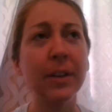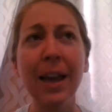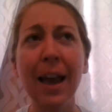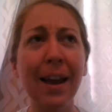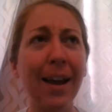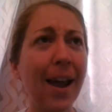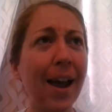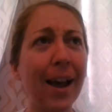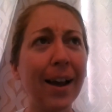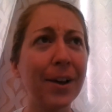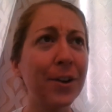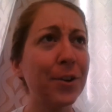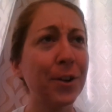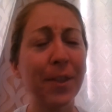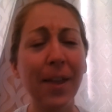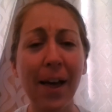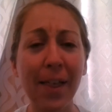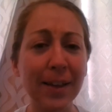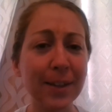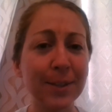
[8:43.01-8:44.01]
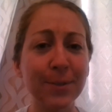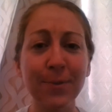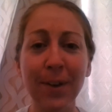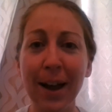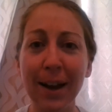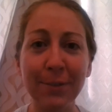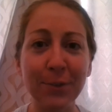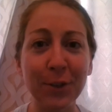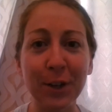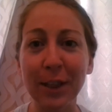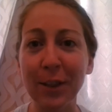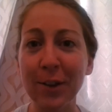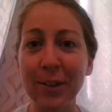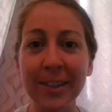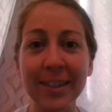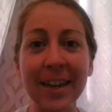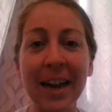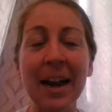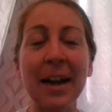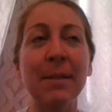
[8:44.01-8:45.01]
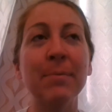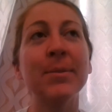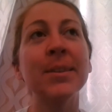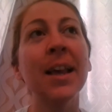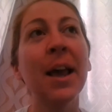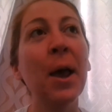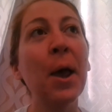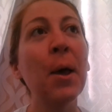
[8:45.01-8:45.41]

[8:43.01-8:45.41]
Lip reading: yeah, I could do that, that's fine, I've done it lots of times.